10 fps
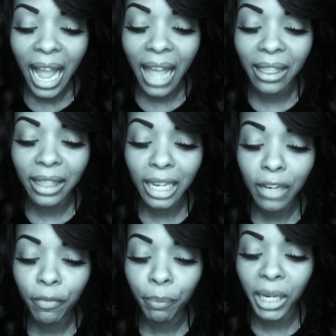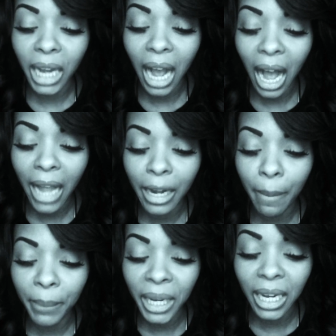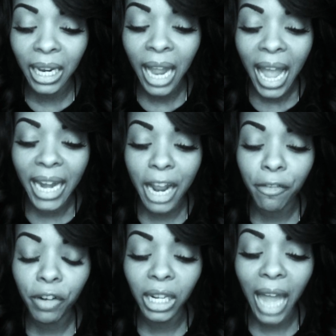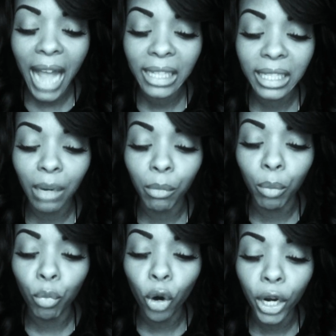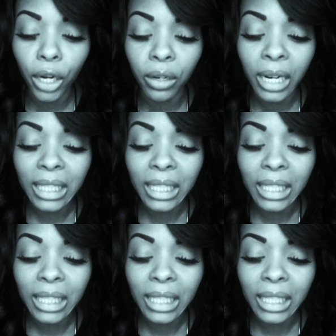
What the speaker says: and leave behind me an everlasting memorial